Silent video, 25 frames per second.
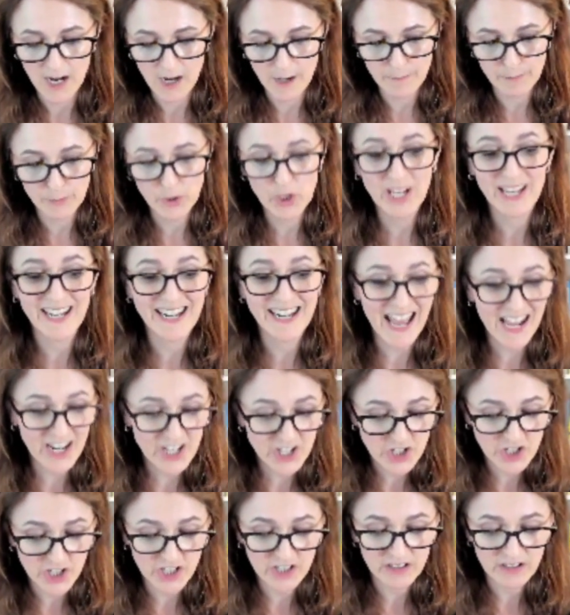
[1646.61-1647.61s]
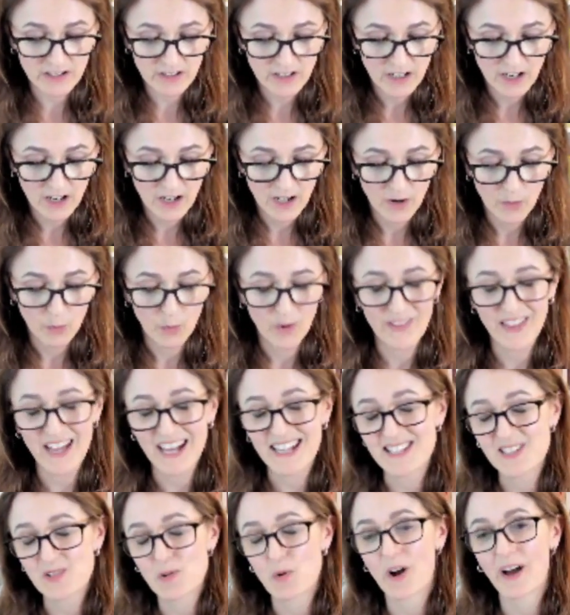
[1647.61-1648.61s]
Connection, well,
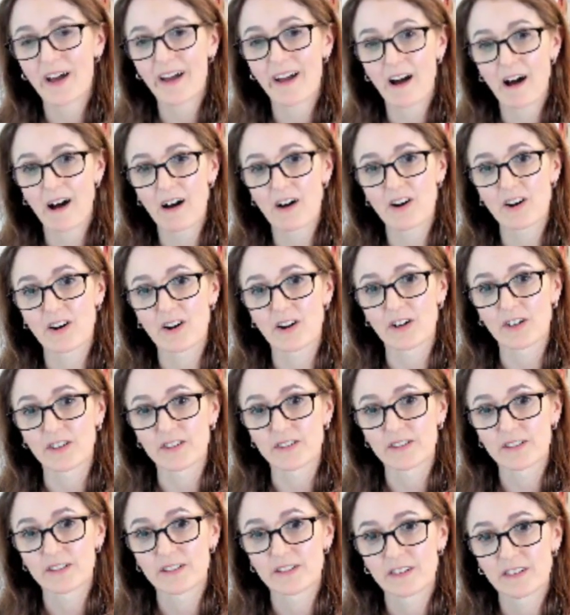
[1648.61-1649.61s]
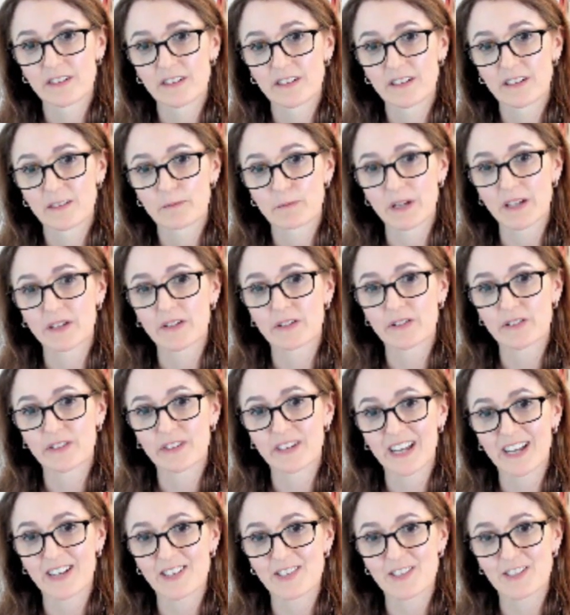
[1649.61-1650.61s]
that's quite hard, because
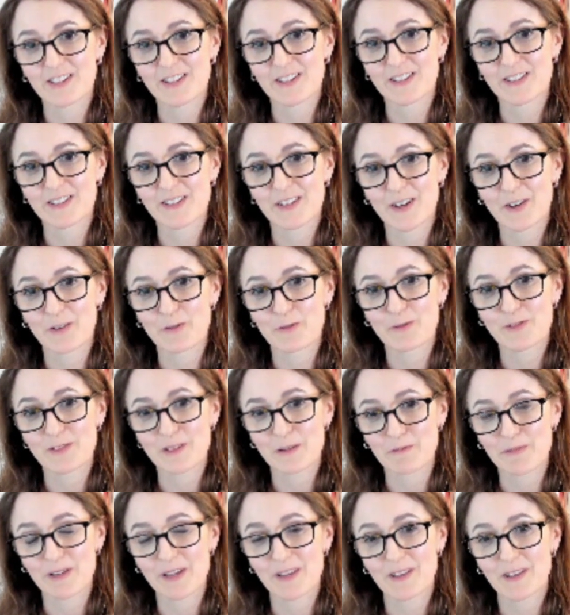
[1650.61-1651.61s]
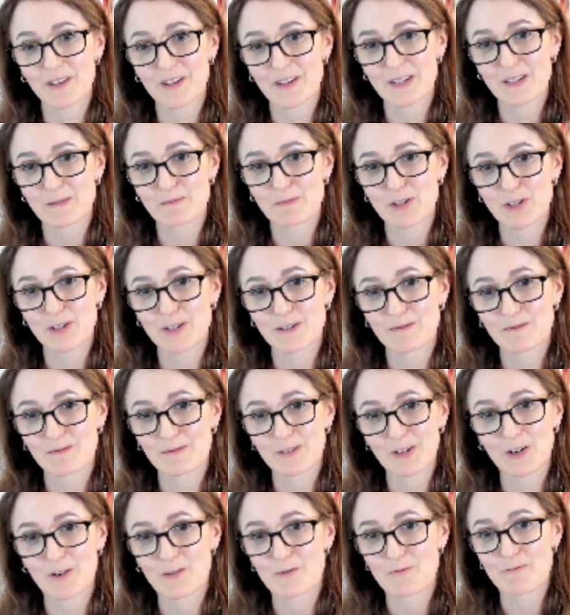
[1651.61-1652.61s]
connection is something that has been
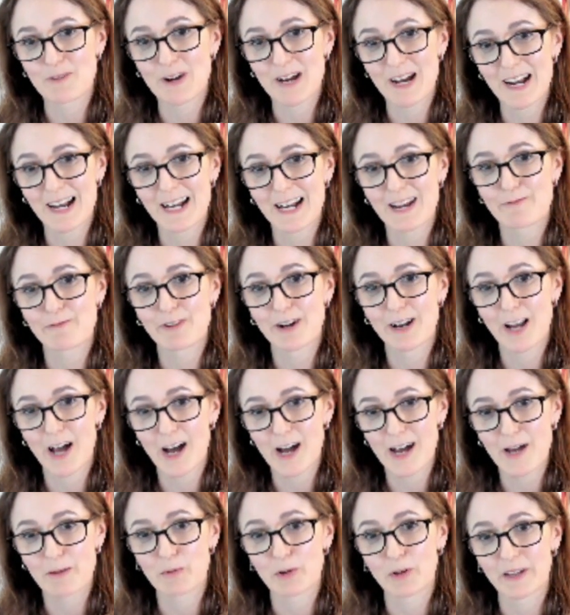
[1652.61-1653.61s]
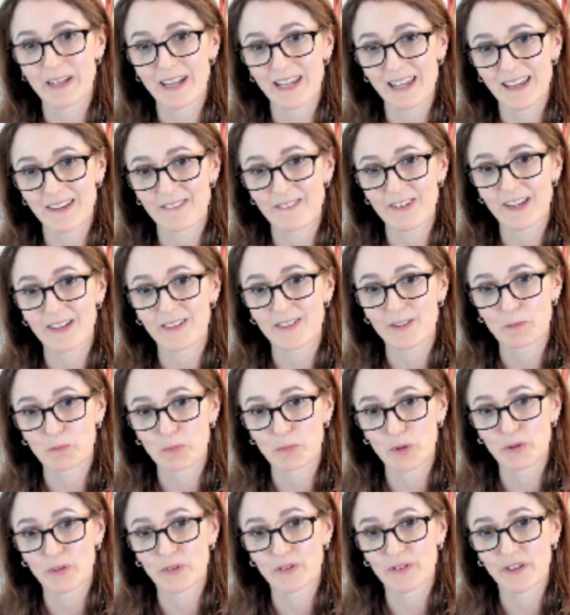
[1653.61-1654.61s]
really reliable in giving us a
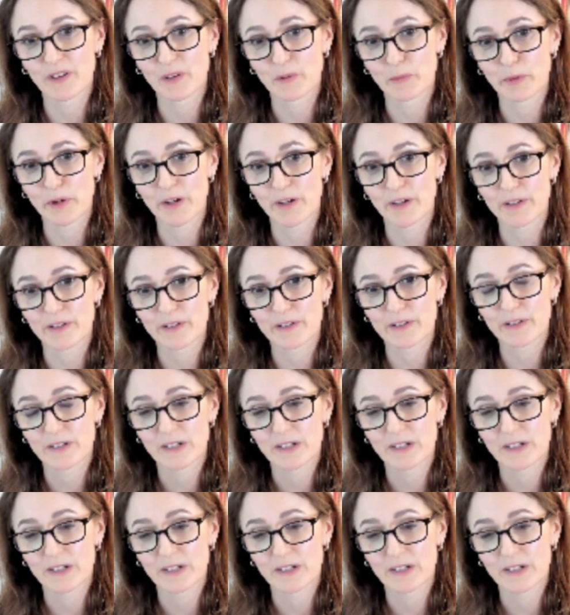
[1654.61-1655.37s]
boost in the past.